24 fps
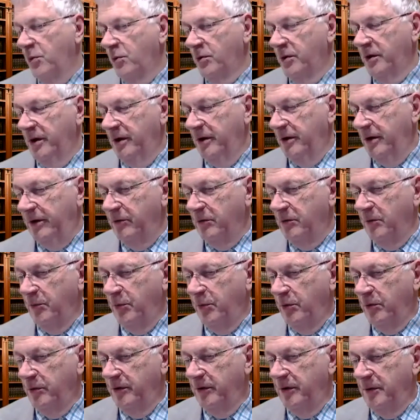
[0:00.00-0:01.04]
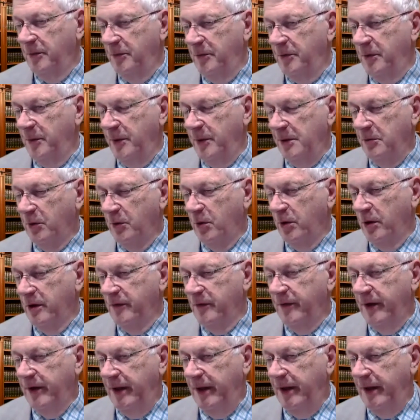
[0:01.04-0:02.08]
to be able to quantify that. We're
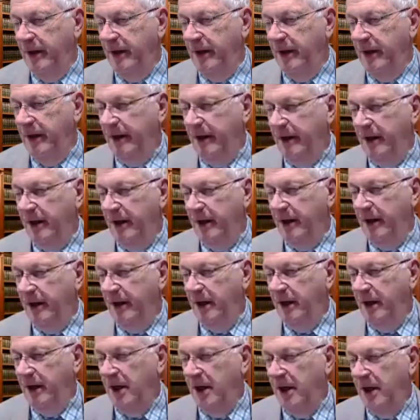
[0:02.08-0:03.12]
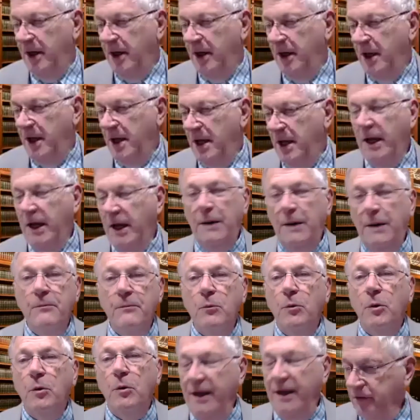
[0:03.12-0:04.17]
winding down. This is a really helpful
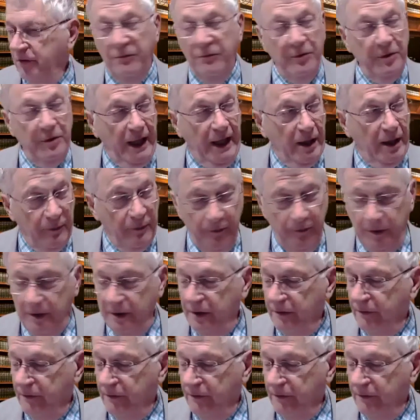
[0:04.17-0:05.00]
interview. Thank you so much.